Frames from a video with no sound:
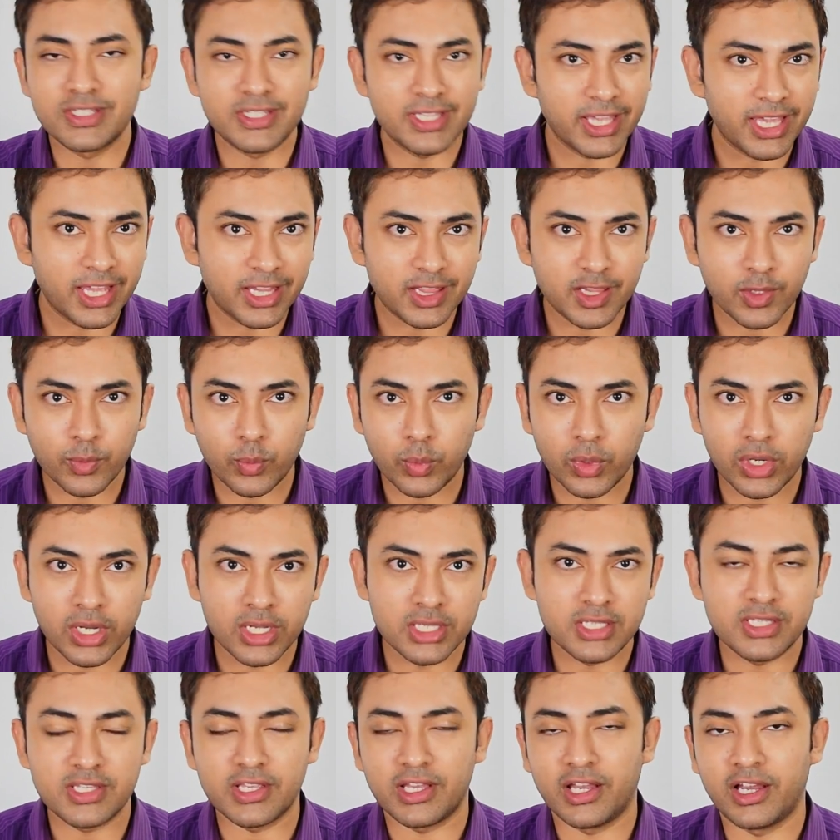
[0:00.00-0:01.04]
they get the
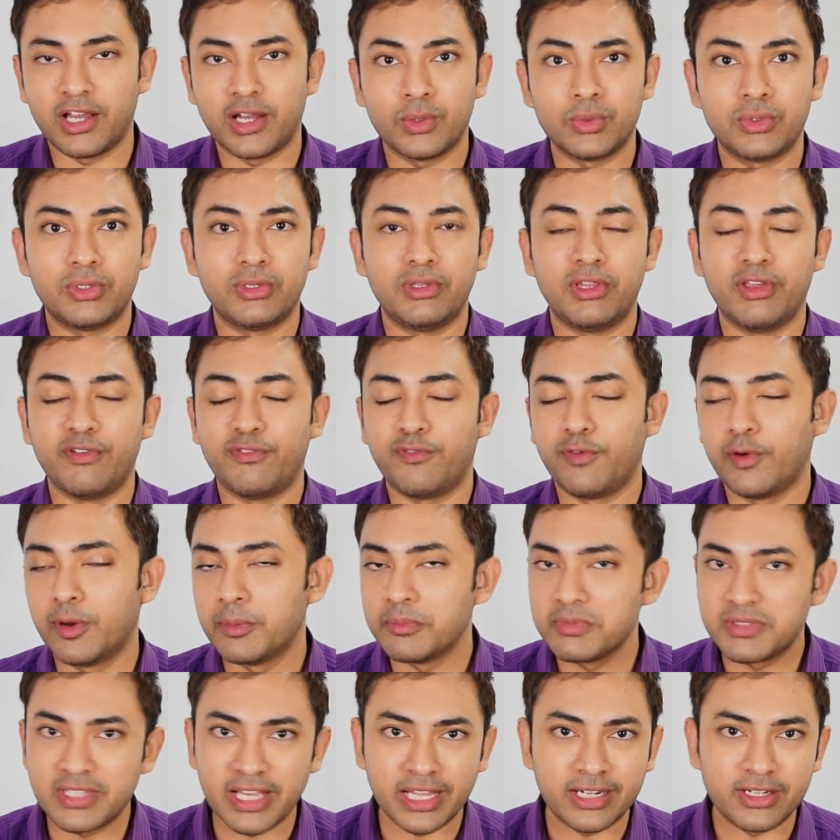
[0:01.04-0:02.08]
words out, they form
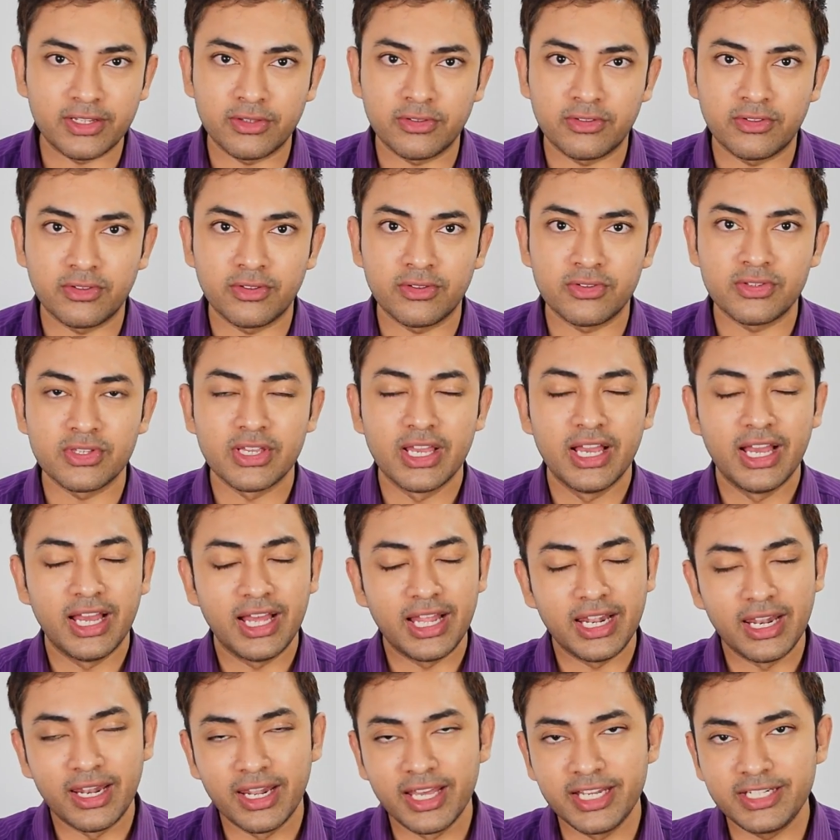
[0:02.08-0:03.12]
sentences,
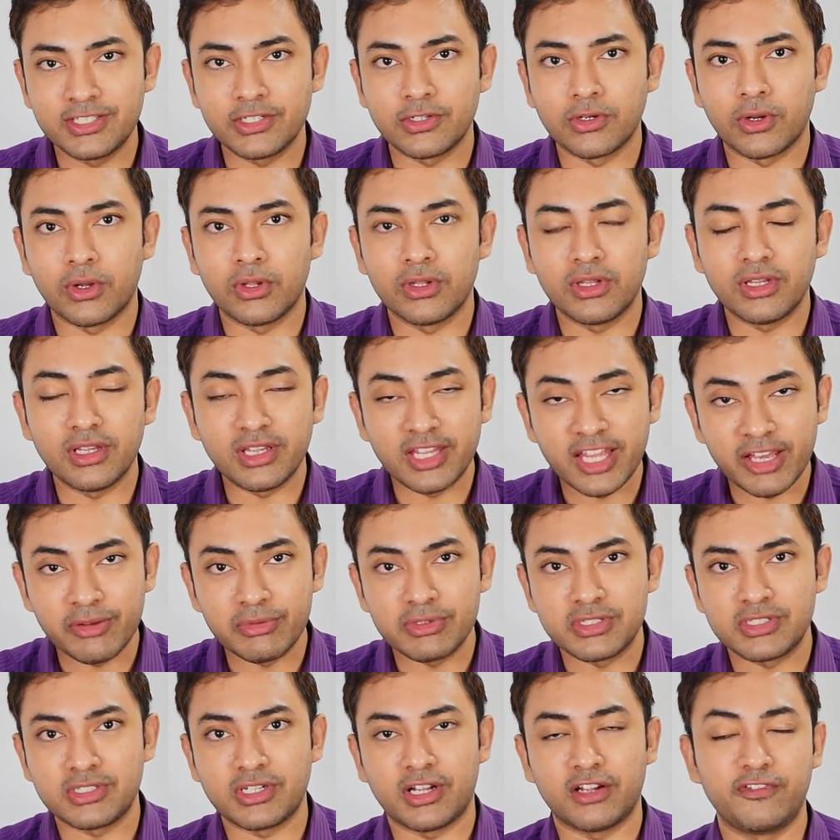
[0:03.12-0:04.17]
later on they will
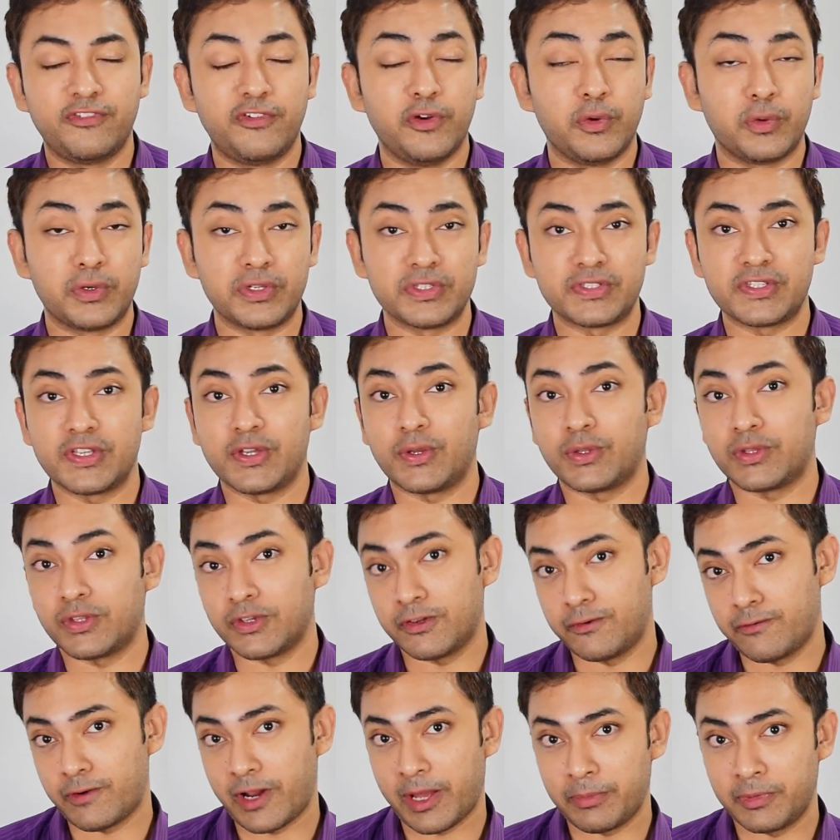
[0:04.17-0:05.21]
start focusing on the
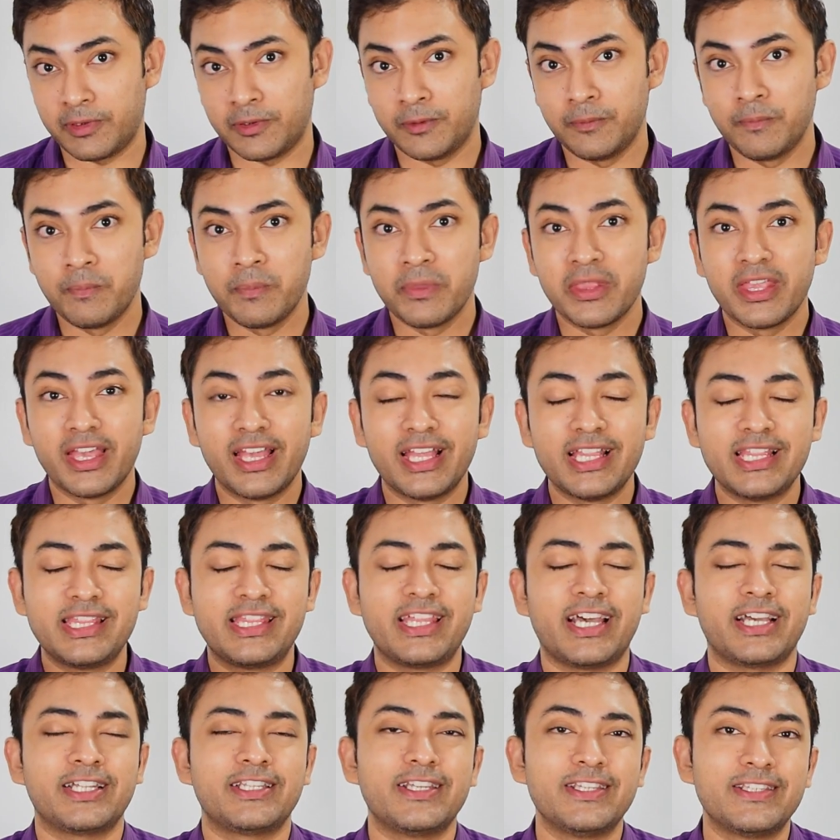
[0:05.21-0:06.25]
grammar.
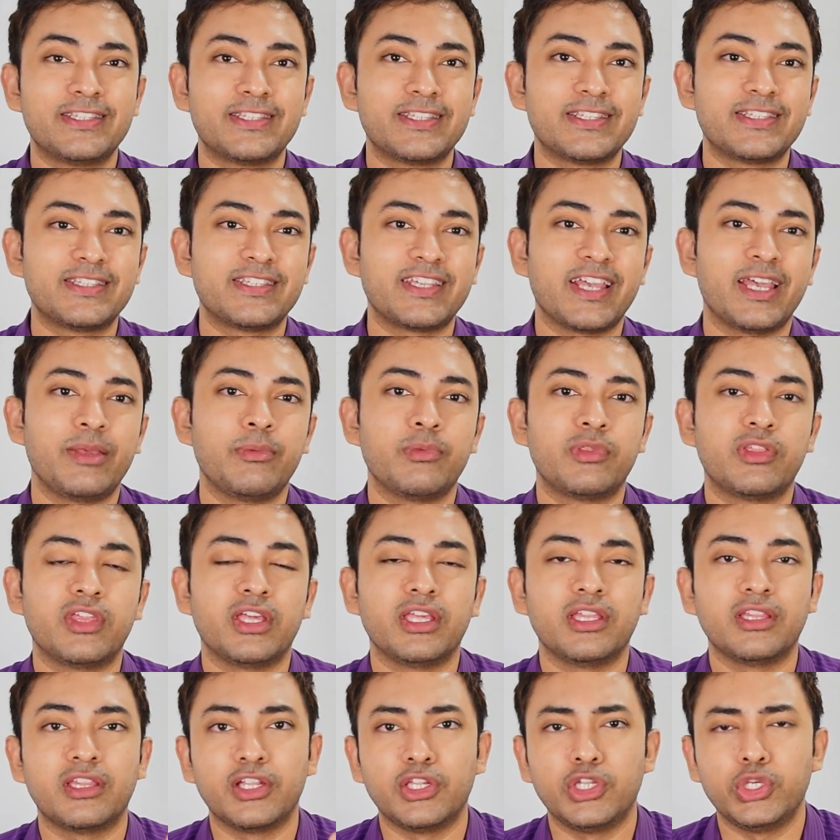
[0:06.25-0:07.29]
That is the same
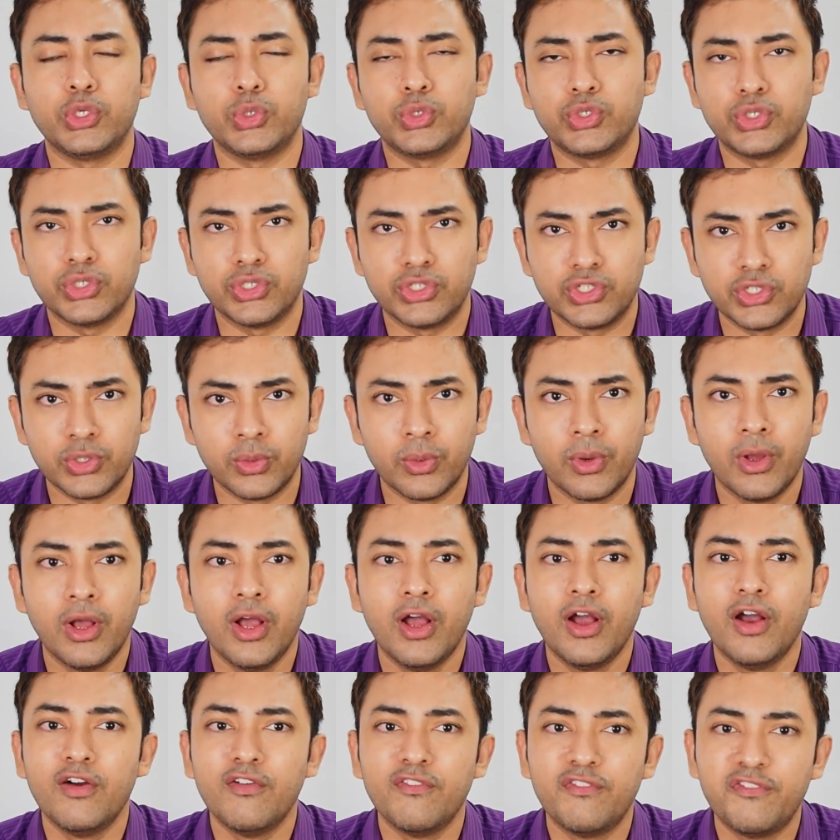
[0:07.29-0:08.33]
thing that you should do.
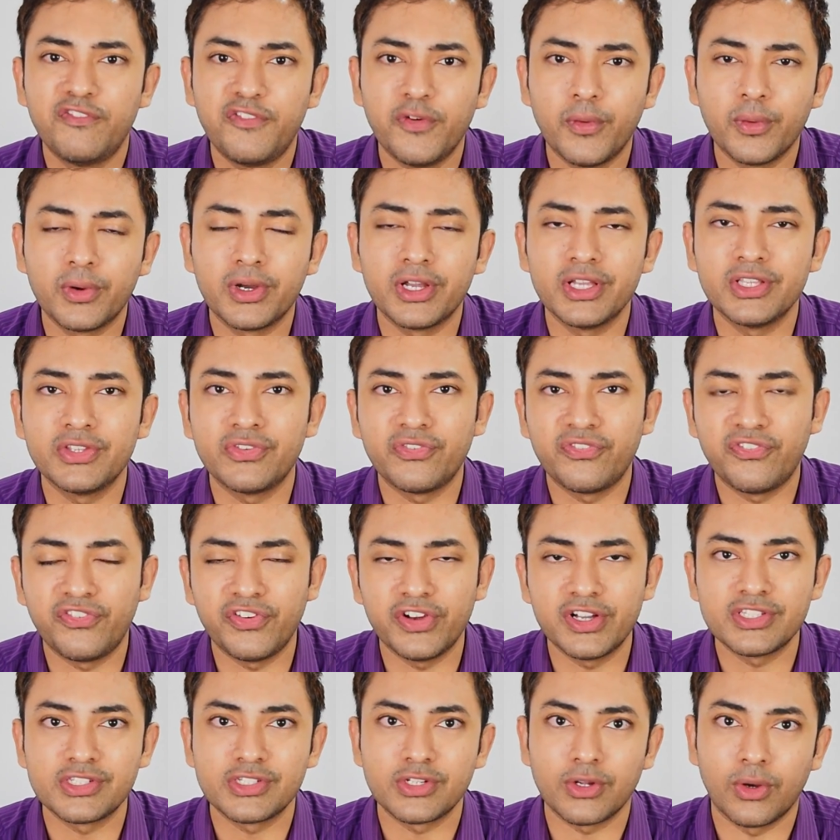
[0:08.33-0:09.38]
Focus
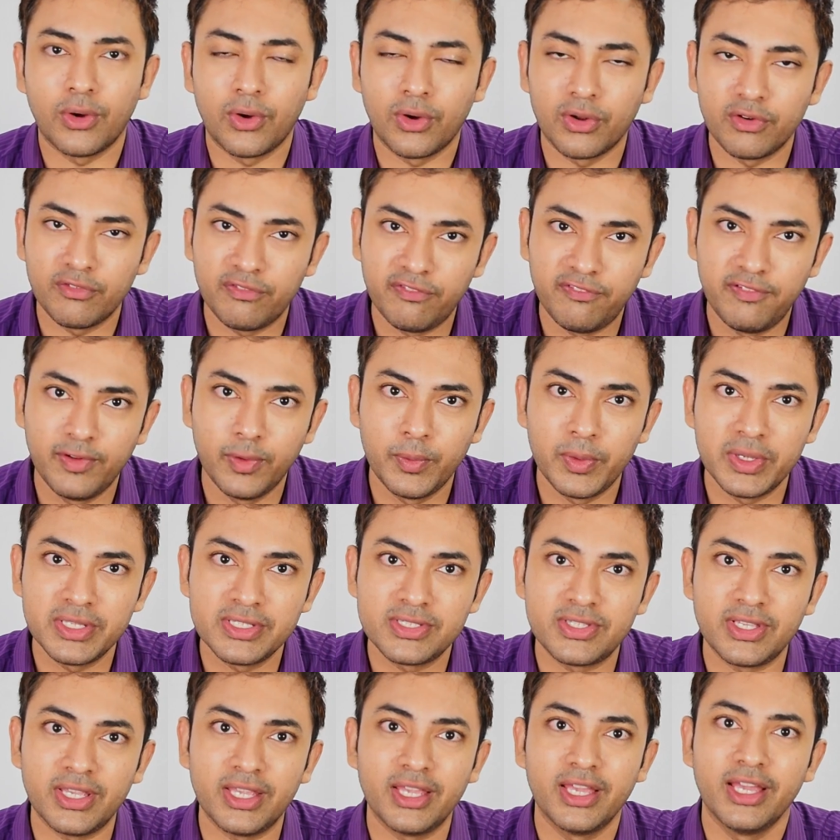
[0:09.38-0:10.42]
first on
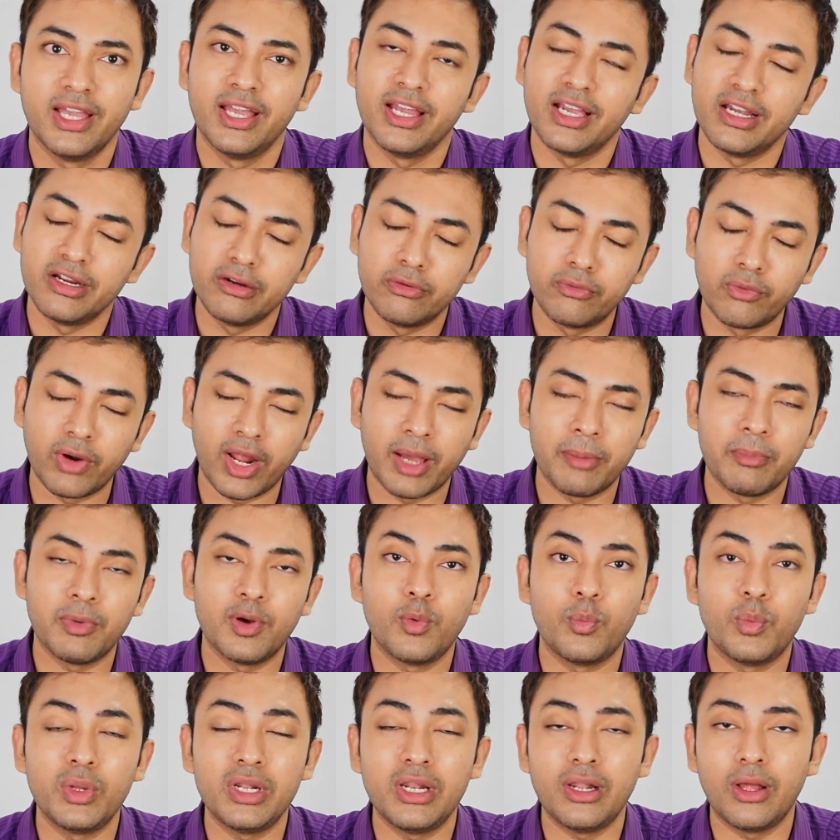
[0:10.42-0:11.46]
fluency, grammar
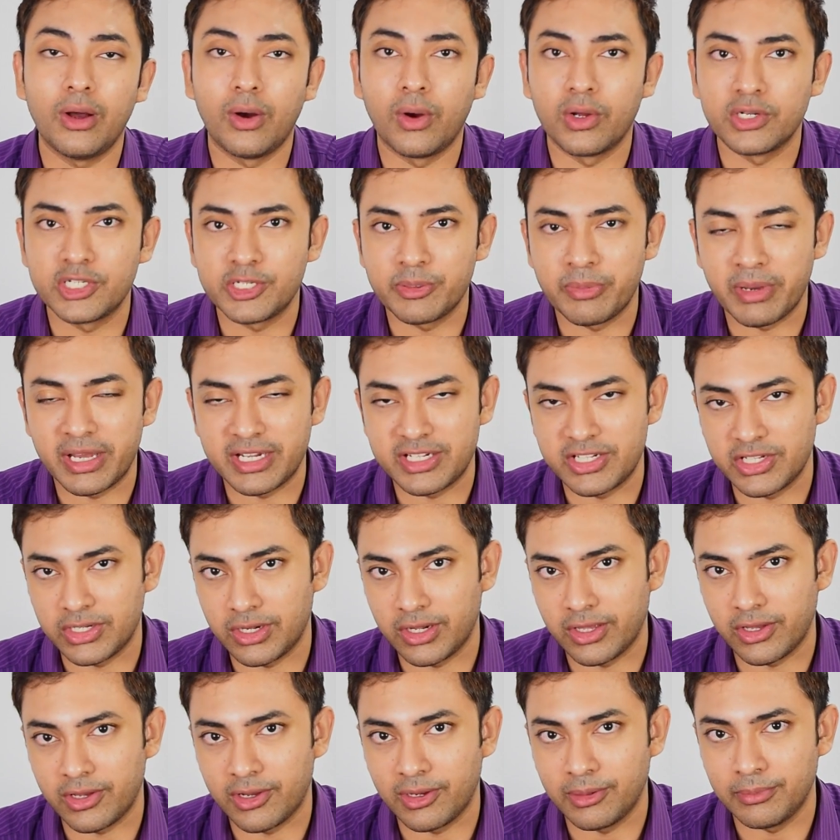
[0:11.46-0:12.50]
will
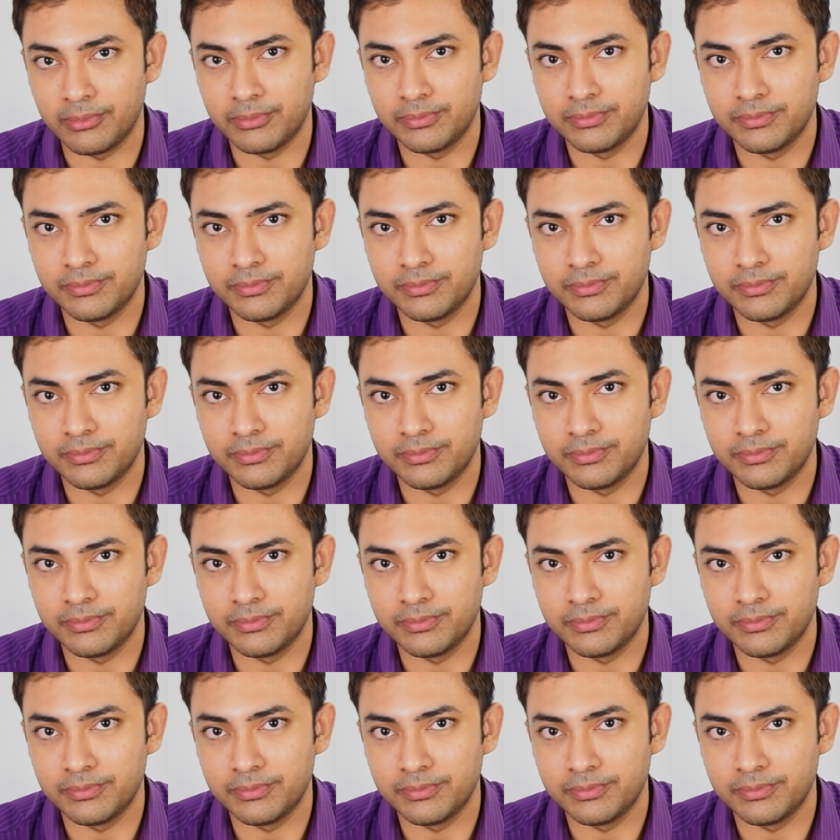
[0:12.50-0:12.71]
automatically come.